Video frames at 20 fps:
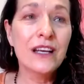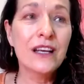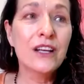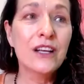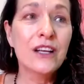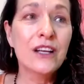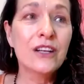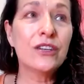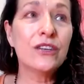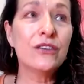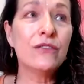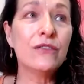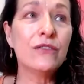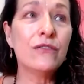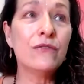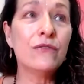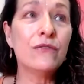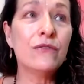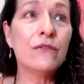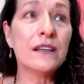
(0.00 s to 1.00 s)

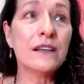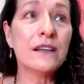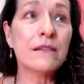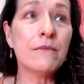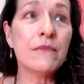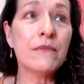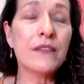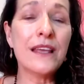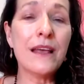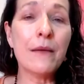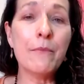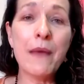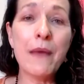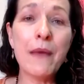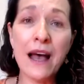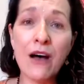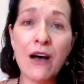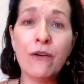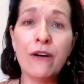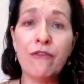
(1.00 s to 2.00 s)
to the
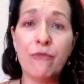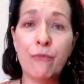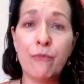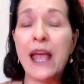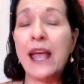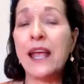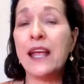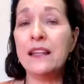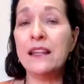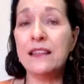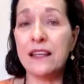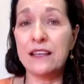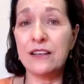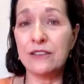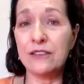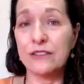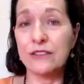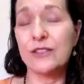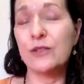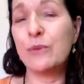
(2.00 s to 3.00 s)
amount of pain that
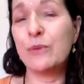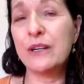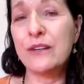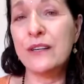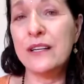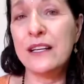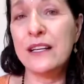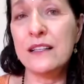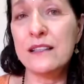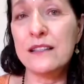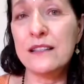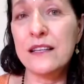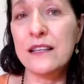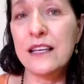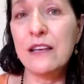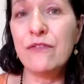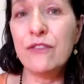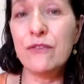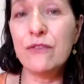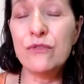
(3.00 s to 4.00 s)
you'll experience
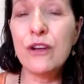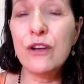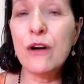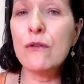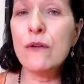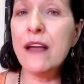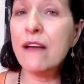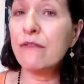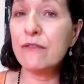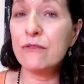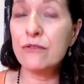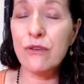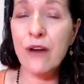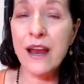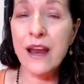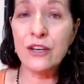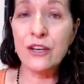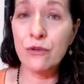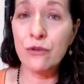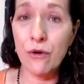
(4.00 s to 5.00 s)
if you don't ever
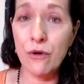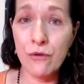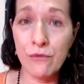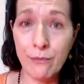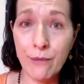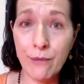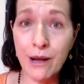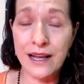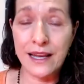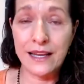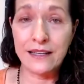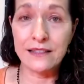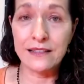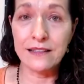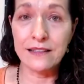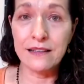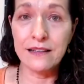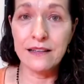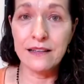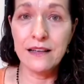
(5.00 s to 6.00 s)
train your own
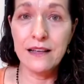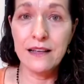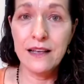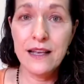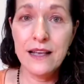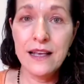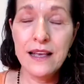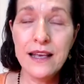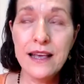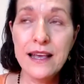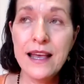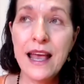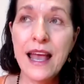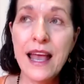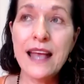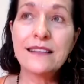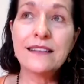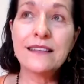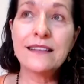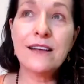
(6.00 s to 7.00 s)
mind.
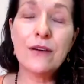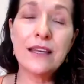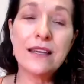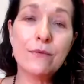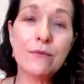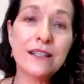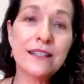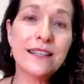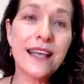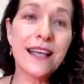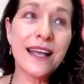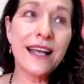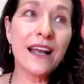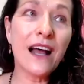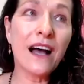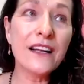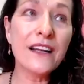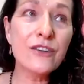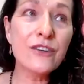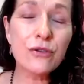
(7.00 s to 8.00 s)
And so he would say an
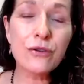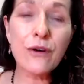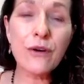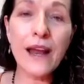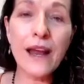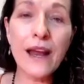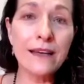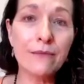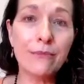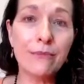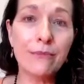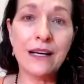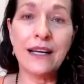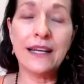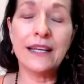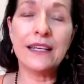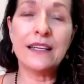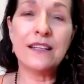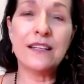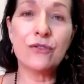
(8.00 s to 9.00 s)
untrained
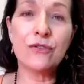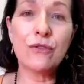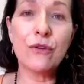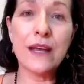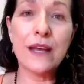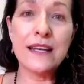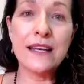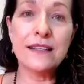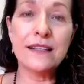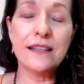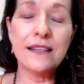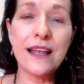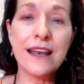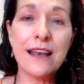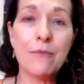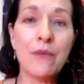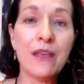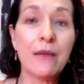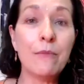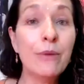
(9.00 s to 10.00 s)
mind is your greatest
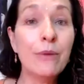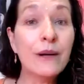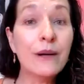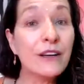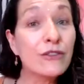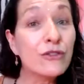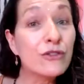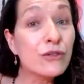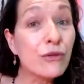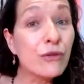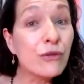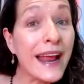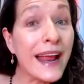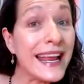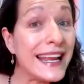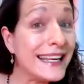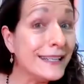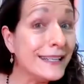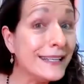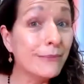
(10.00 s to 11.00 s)
enemy, but a
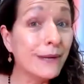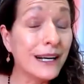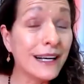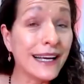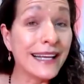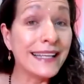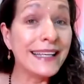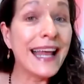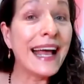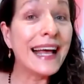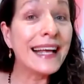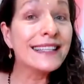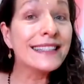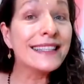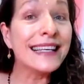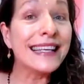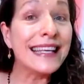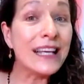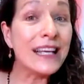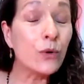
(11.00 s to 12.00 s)
trained mind has
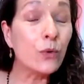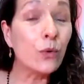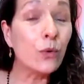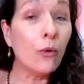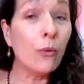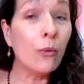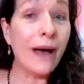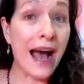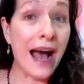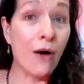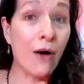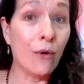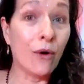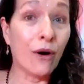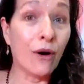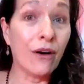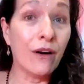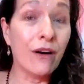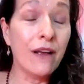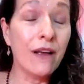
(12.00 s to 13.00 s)
equal power